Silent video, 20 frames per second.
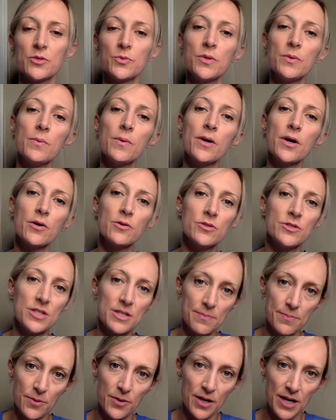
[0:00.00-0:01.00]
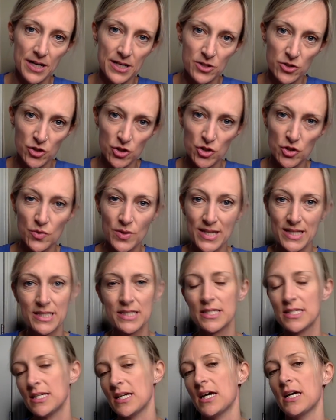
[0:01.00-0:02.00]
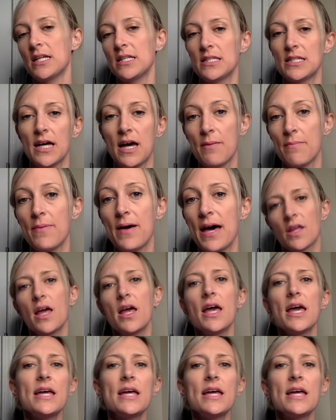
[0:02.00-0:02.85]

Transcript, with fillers: we will go deeper into India and Tibet